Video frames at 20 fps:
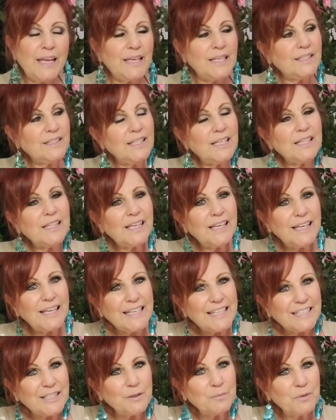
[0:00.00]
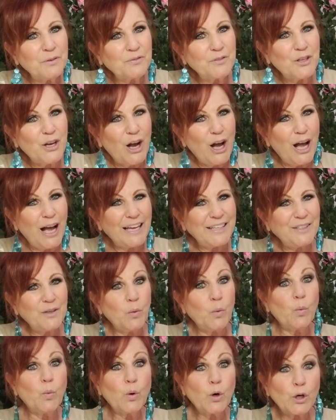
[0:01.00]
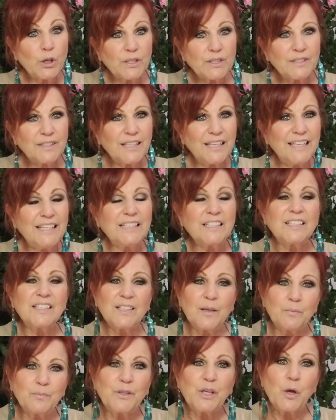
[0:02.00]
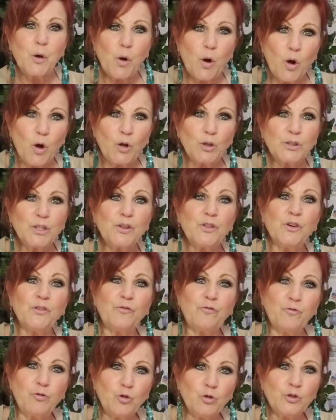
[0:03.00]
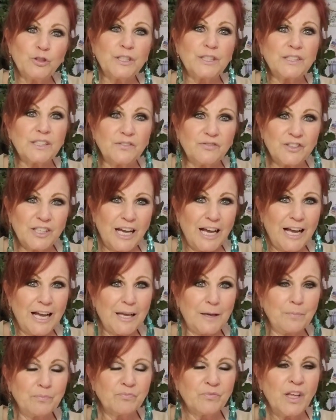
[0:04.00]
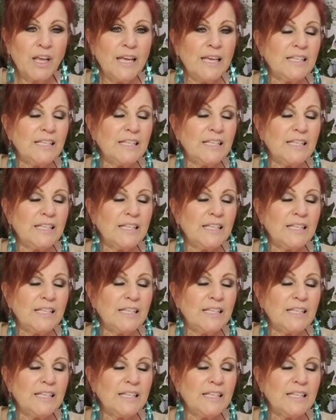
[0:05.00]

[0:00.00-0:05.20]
You see, the kingdom of God works in something called the fullness of time.